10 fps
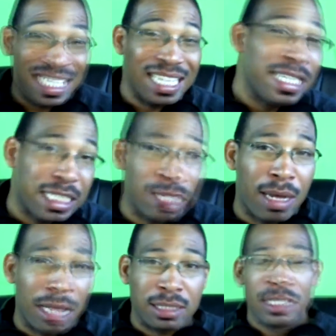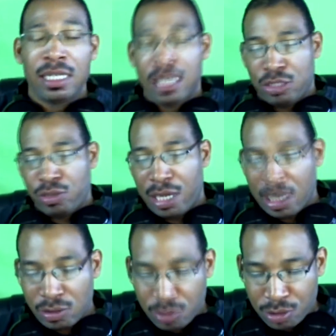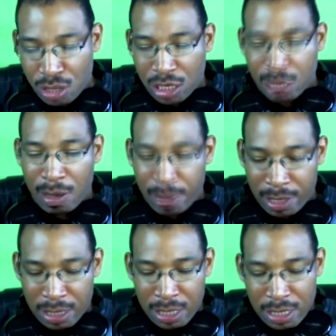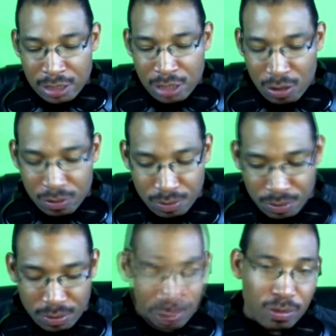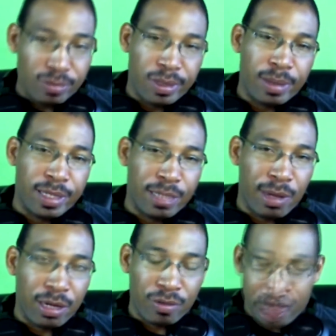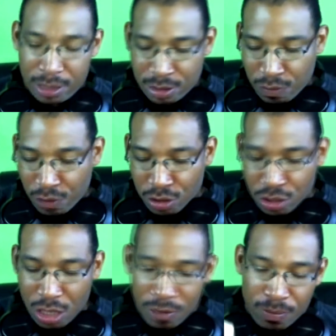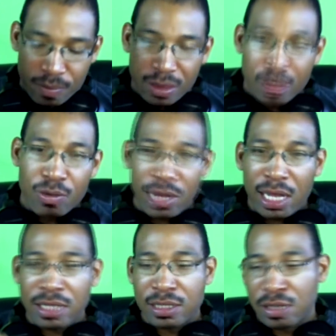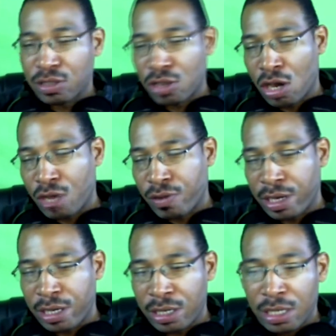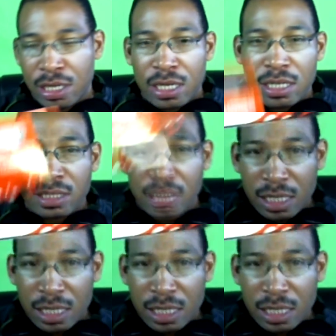man, let's get into the box and show you guys what we're talking about, man. So, I hit the mic already. So first off, we got ourselves a card right here. It